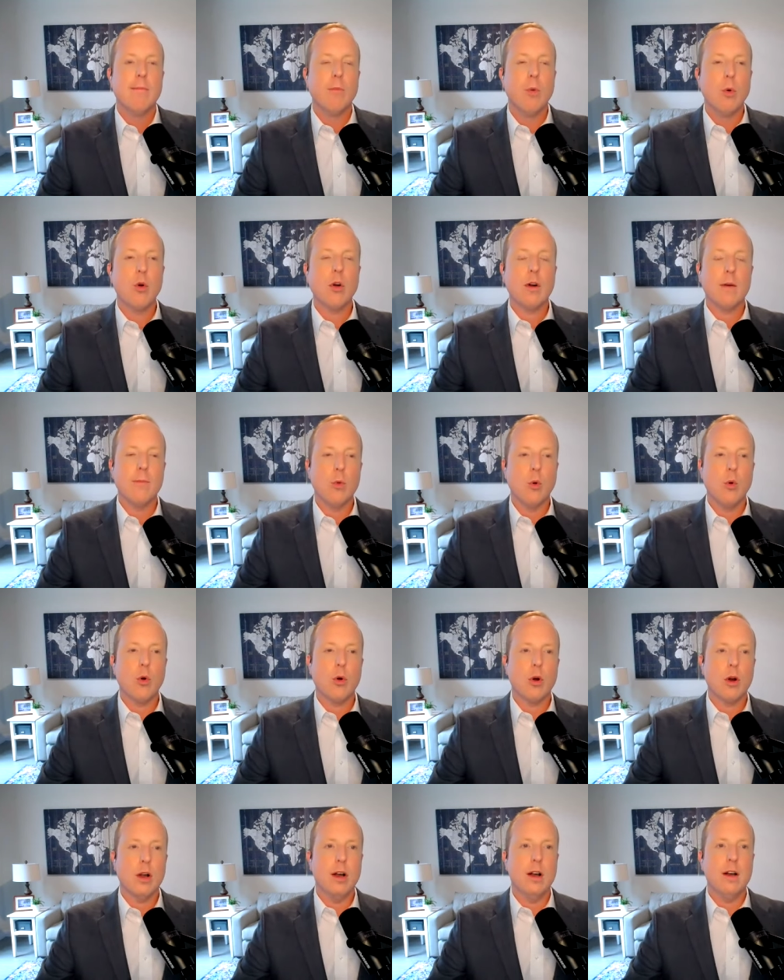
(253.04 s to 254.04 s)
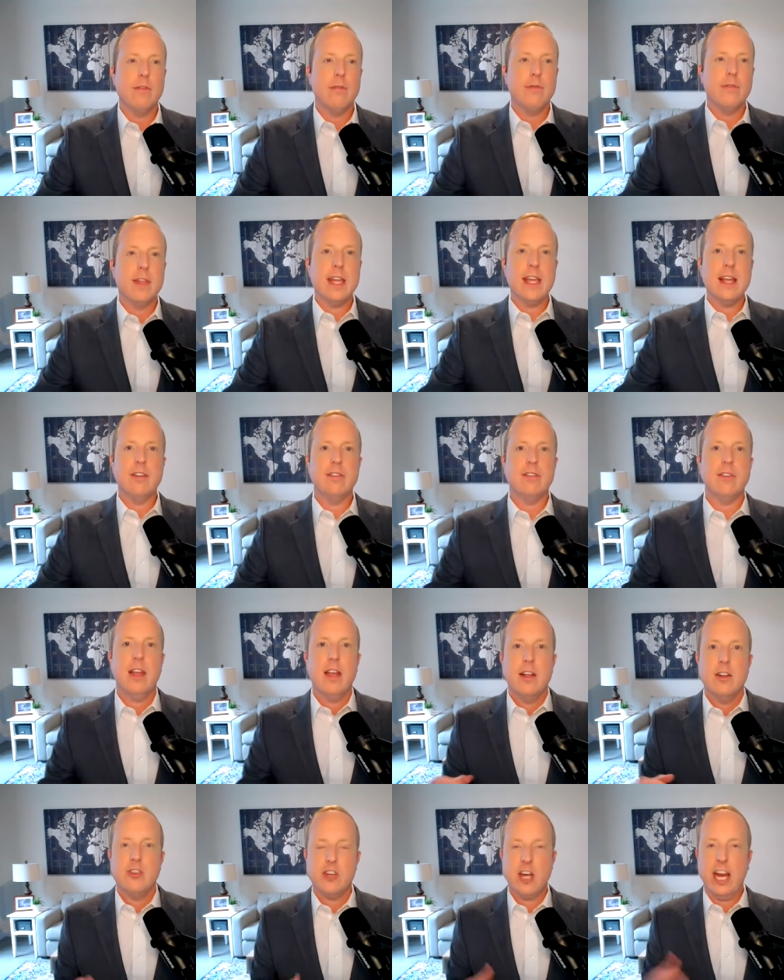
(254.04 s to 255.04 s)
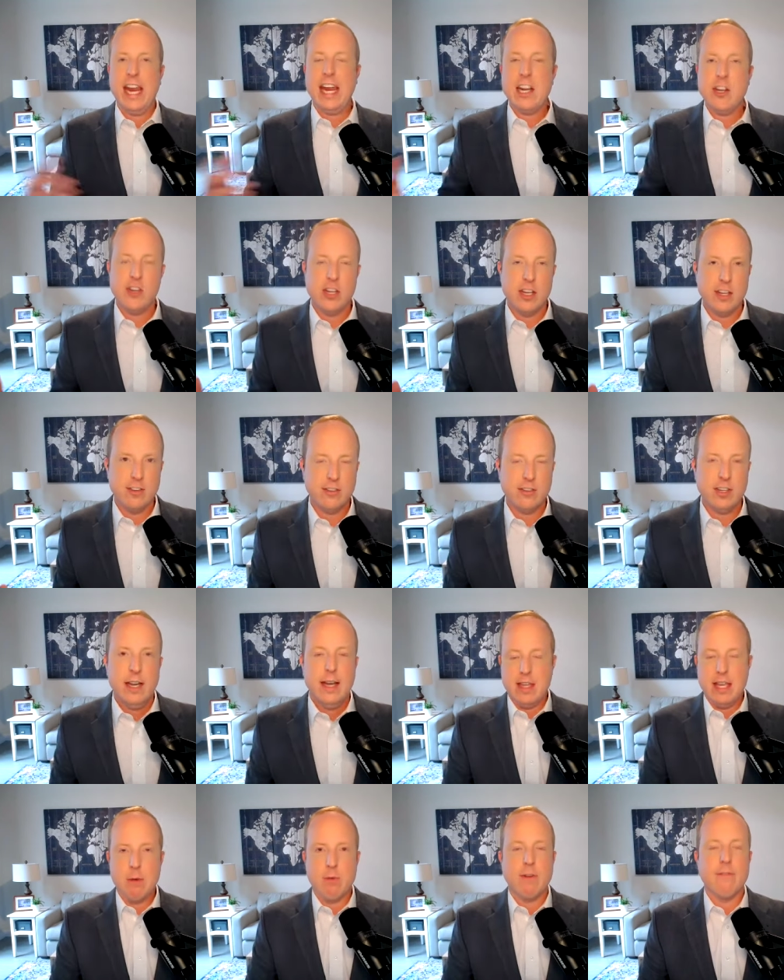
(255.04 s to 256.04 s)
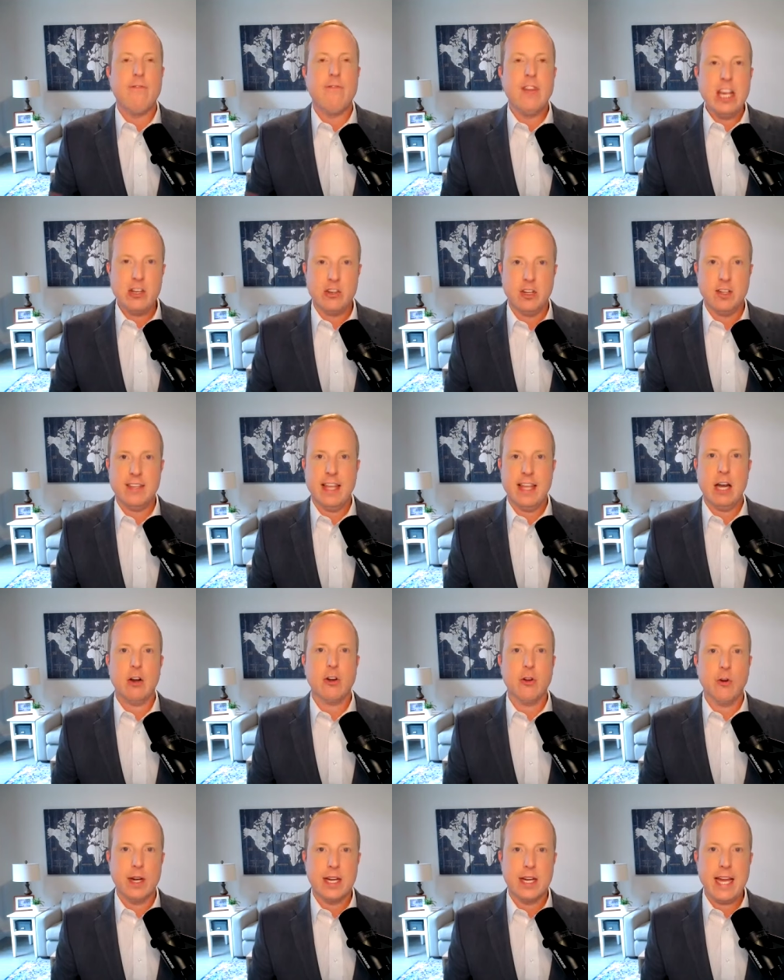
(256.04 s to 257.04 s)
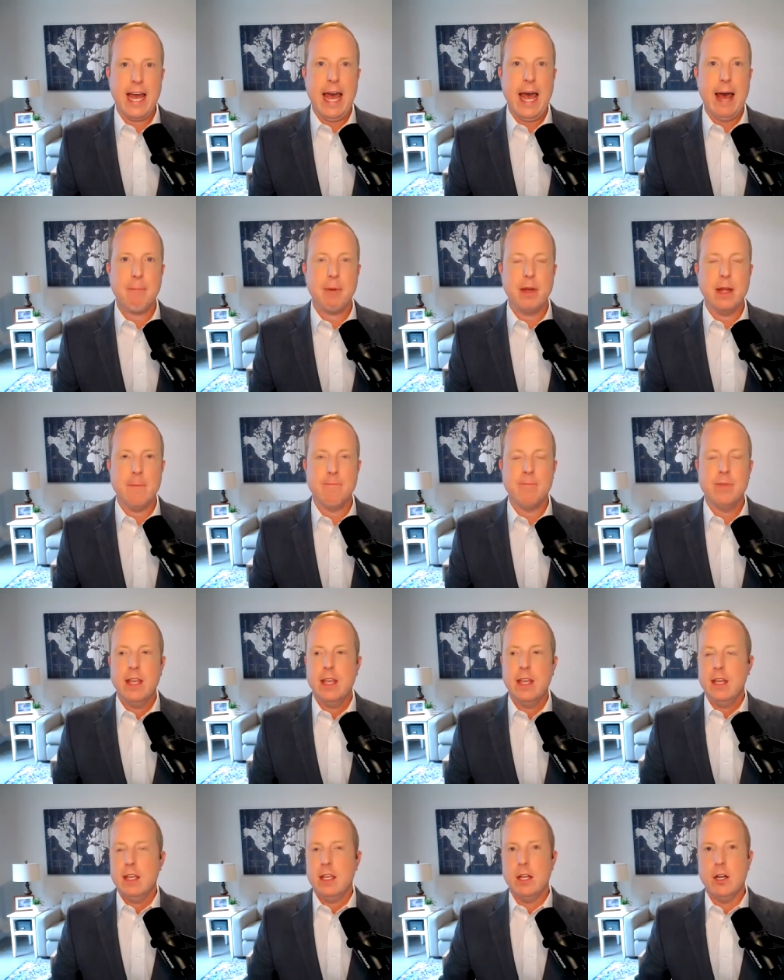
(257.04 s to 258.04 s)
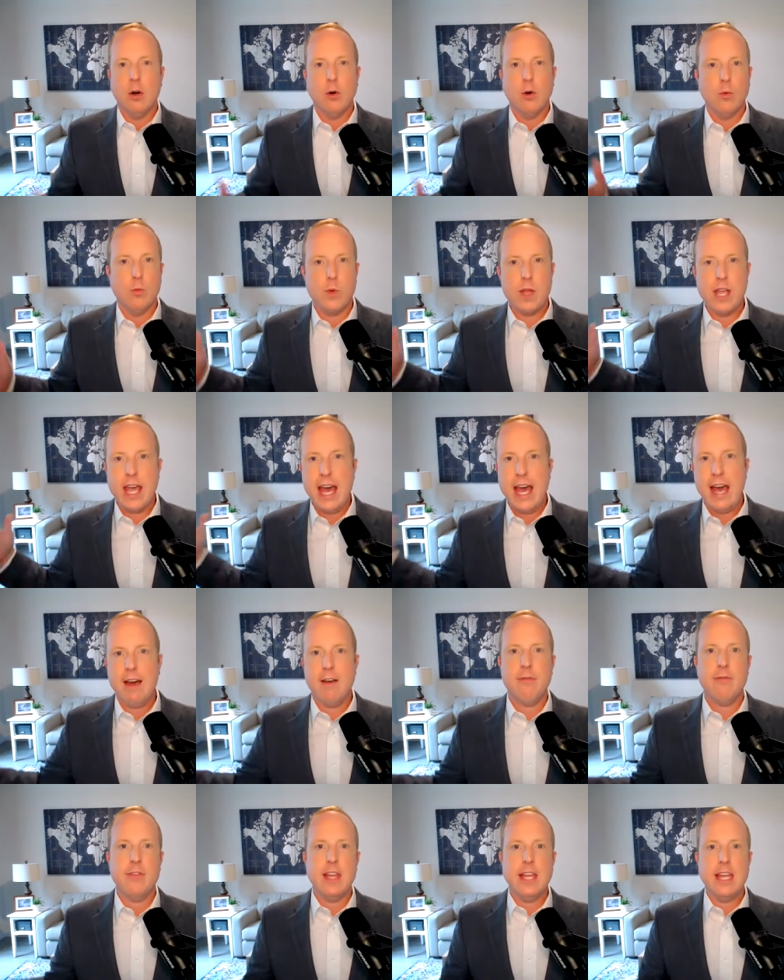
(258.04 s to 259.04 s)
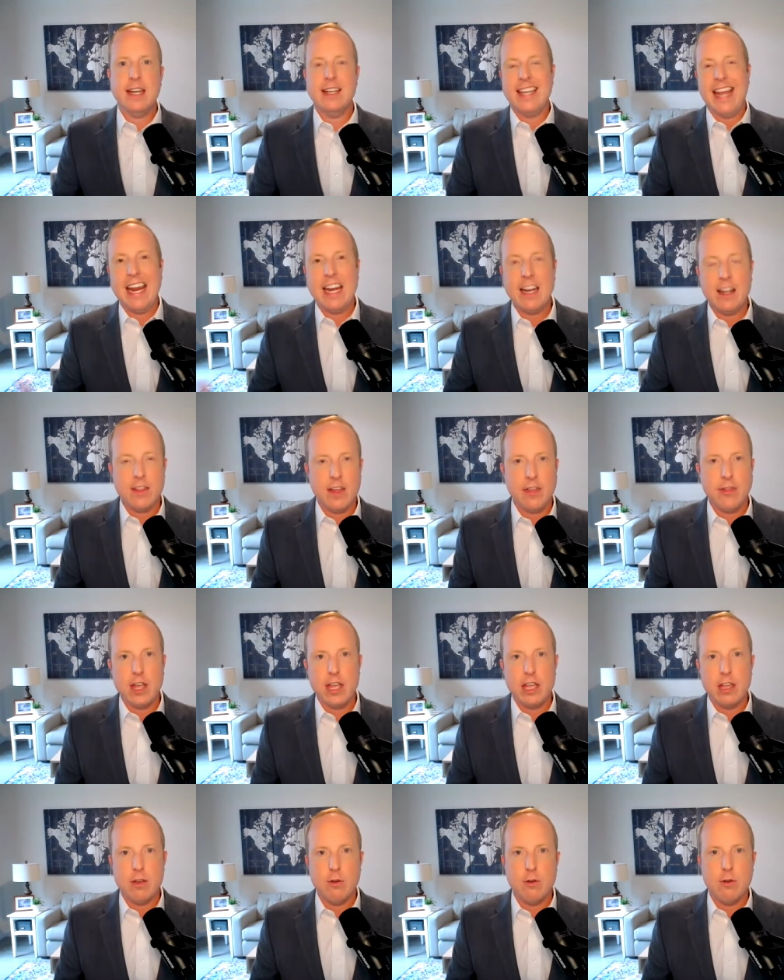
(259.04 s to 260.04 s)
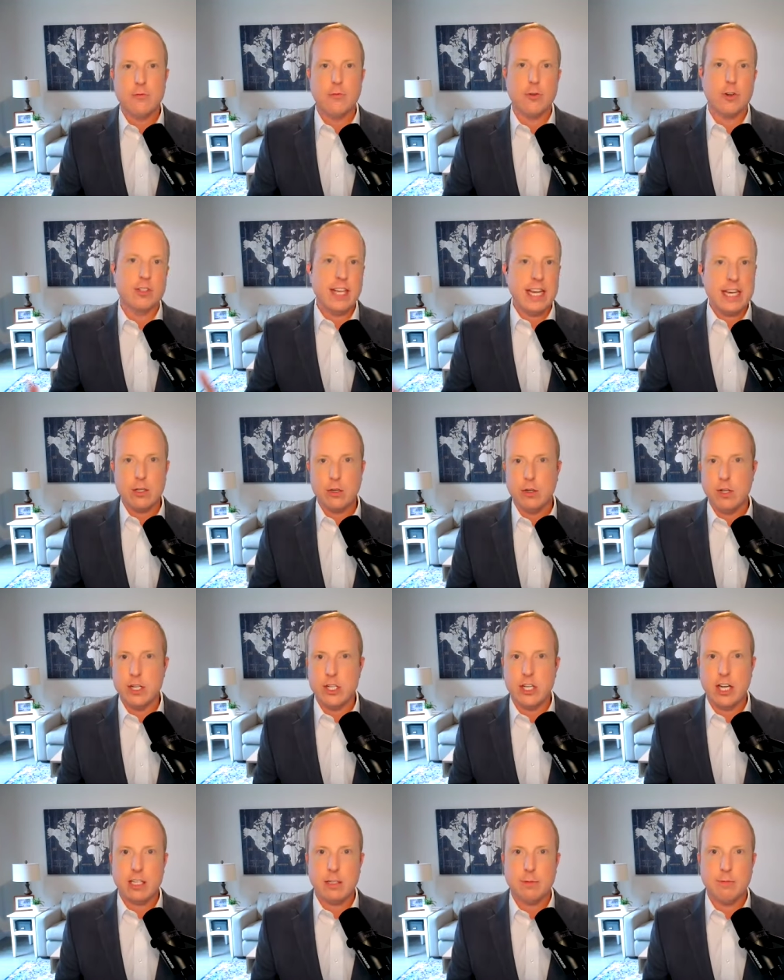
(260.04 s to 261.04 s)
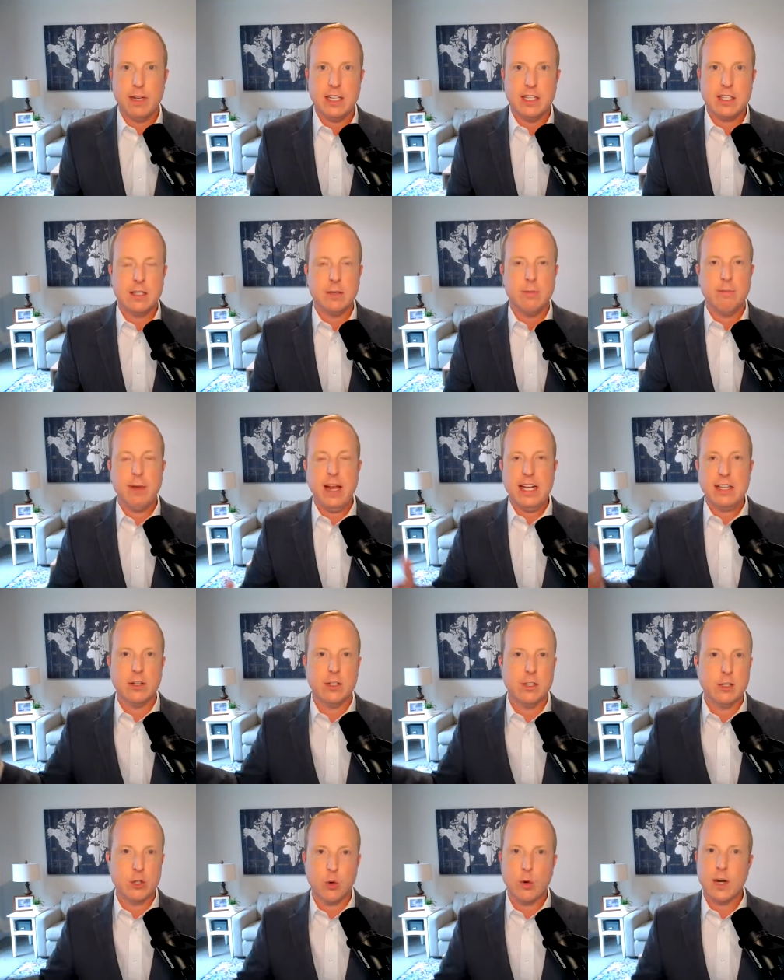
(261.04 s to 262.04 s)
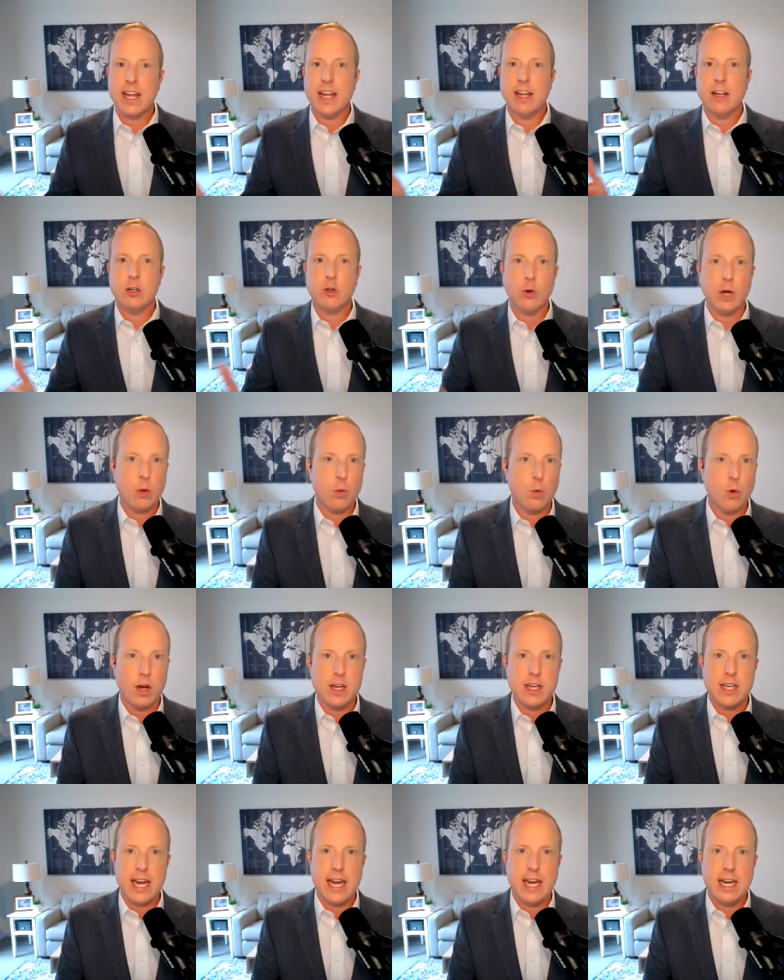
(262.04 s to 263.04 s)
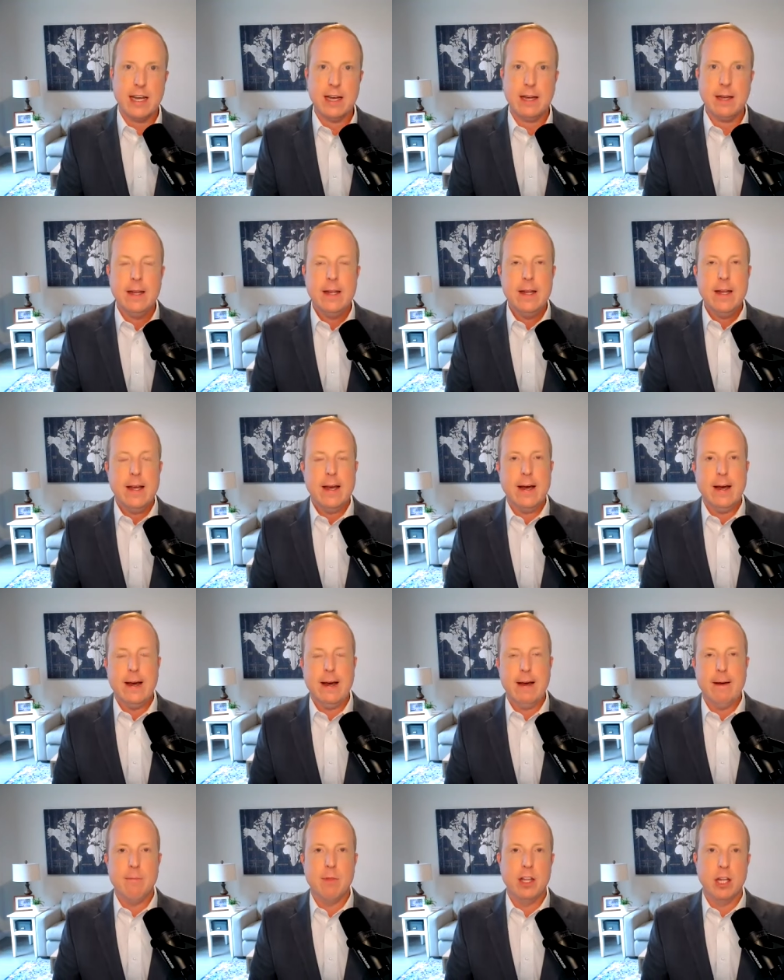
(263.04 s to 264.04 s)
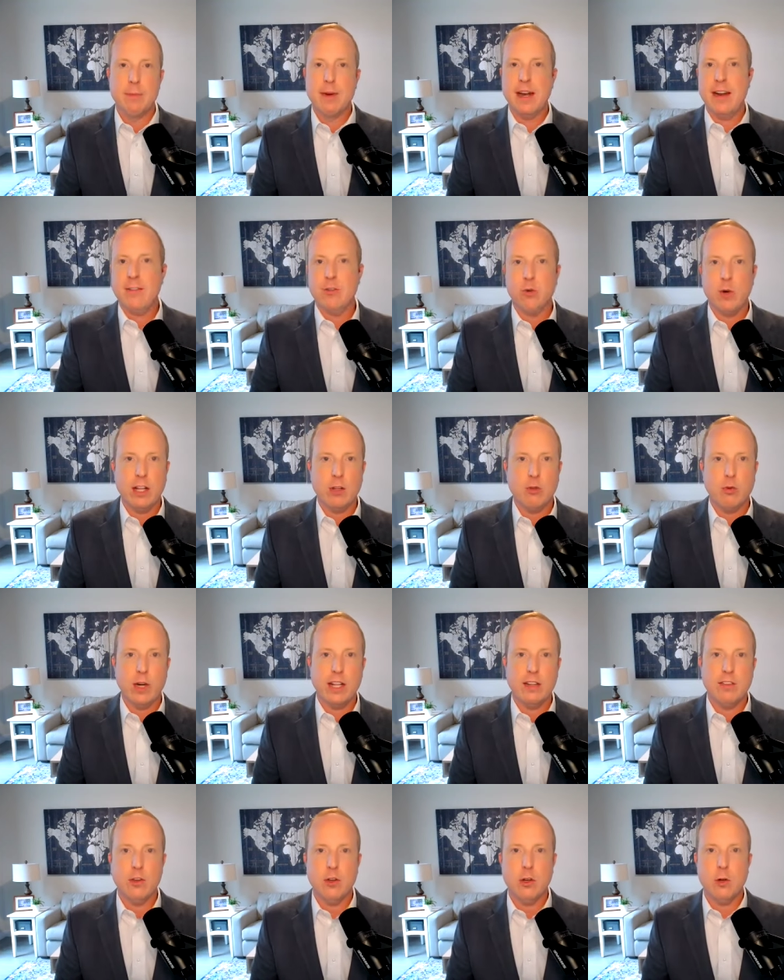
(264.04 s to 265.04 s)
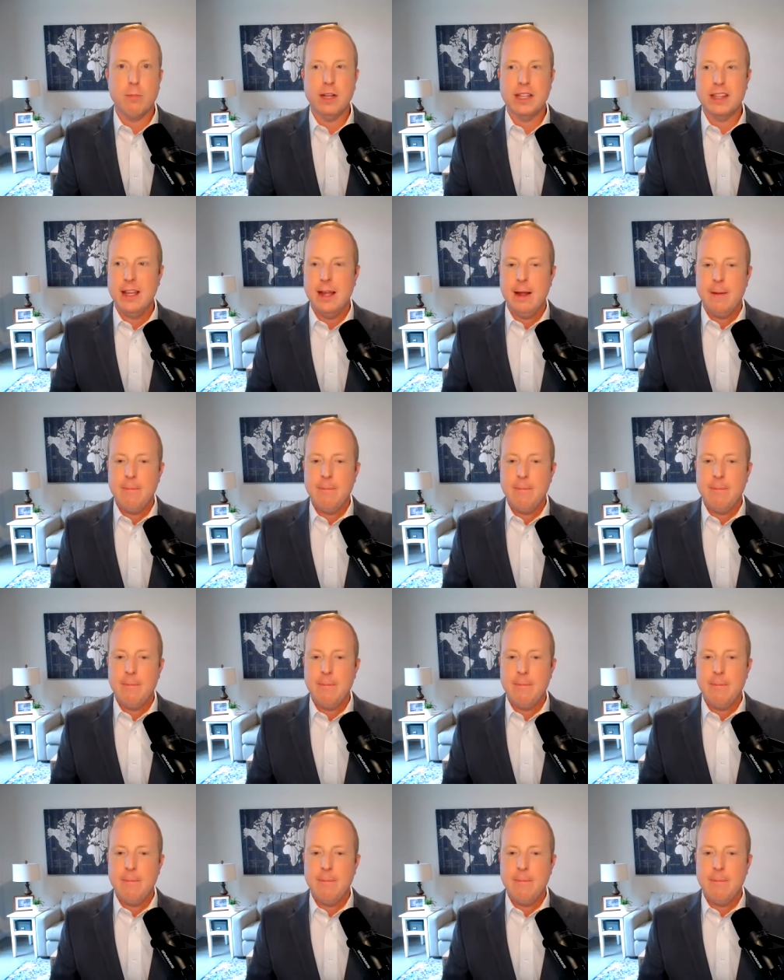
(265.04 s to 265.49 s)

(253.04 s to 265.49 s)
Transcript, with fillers: more and more of these changes, the revisions that are going to happen. You know, we have the data that they use for seasonal adjustments based on twenty and twenty-one data, um, a little bit of twenty twenty-two. But,